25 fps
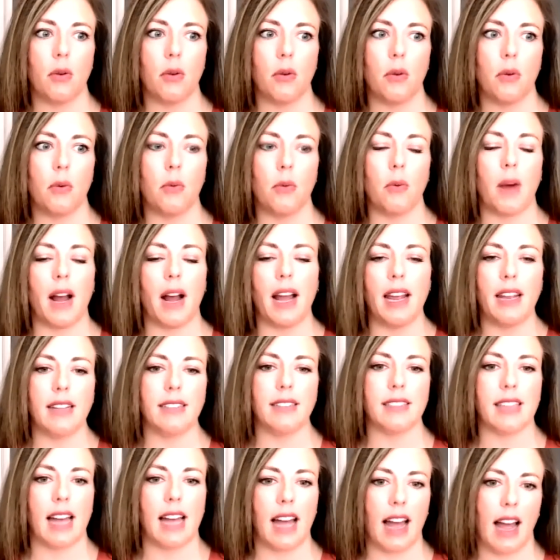why
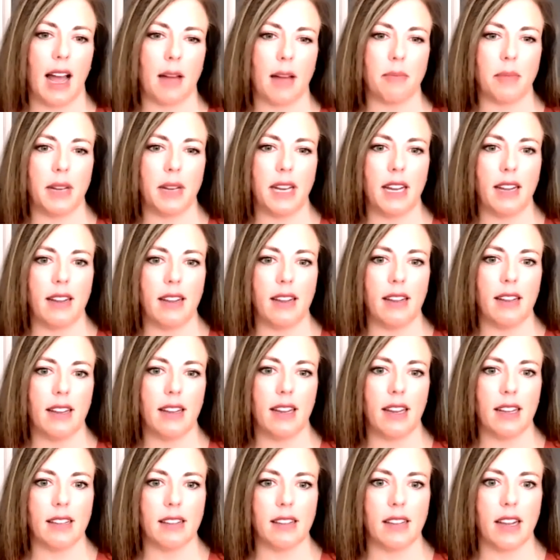is that happening
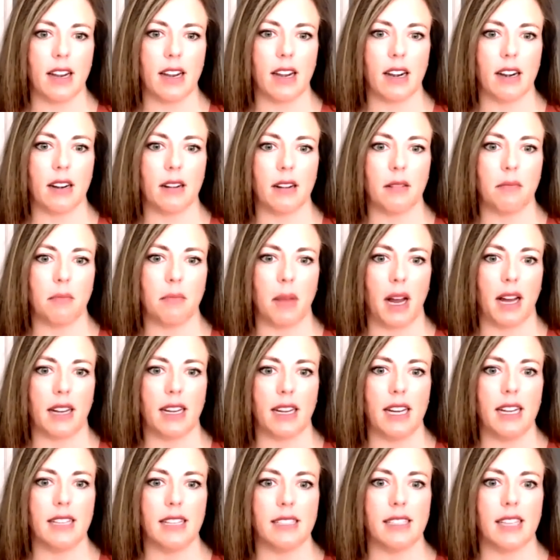in their
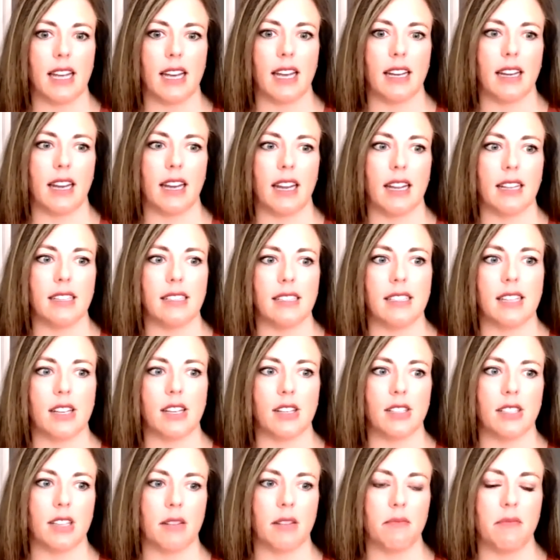bodies? And is
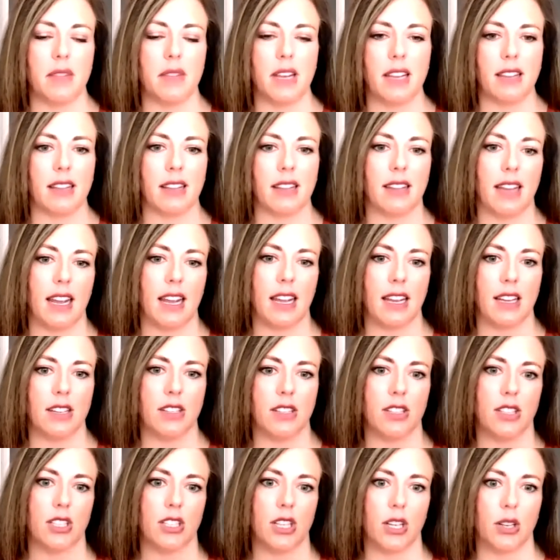there something that they
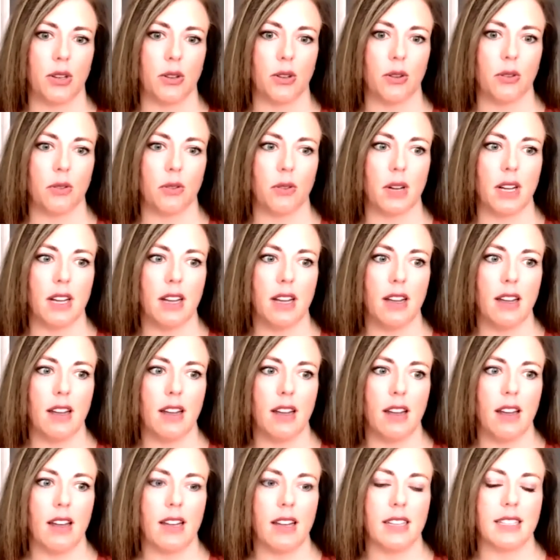can do
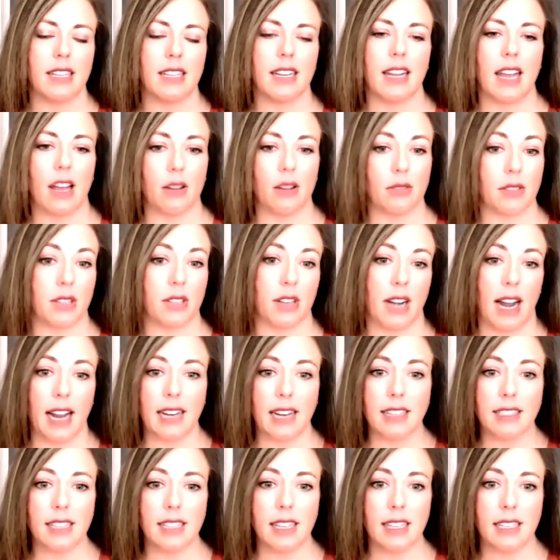to
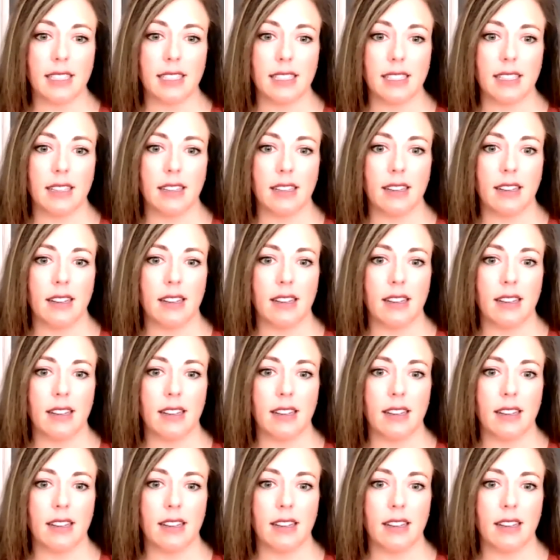counteract it?